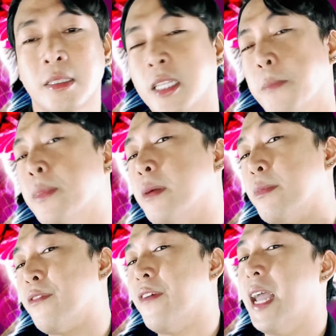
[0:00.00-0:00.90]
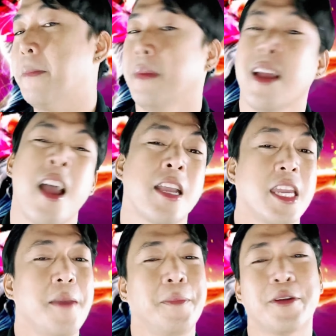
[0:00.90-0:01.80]
Tip number
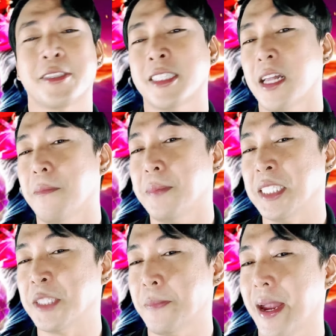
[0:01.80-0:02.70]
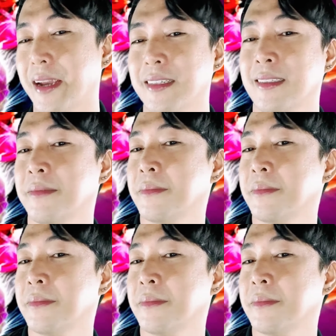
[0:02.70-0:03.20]
5, keep yourself inspired.